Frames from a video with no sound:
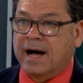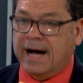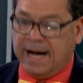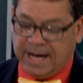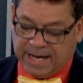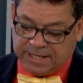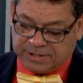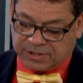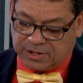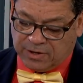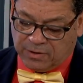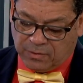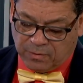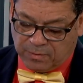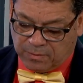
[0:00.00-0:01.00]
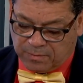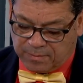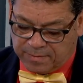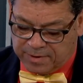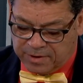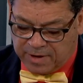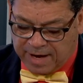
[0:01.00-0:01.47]
Uh, so
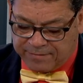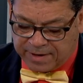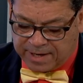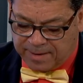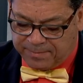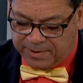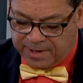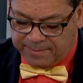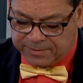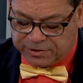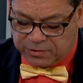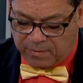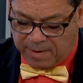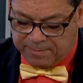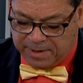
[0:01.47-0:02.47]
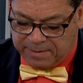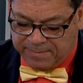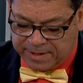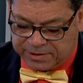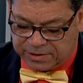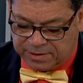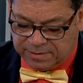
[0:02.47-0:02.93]
you have a couple numbers. You want me to
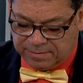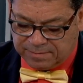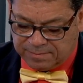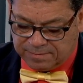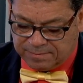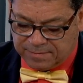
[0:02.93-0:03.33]
mention?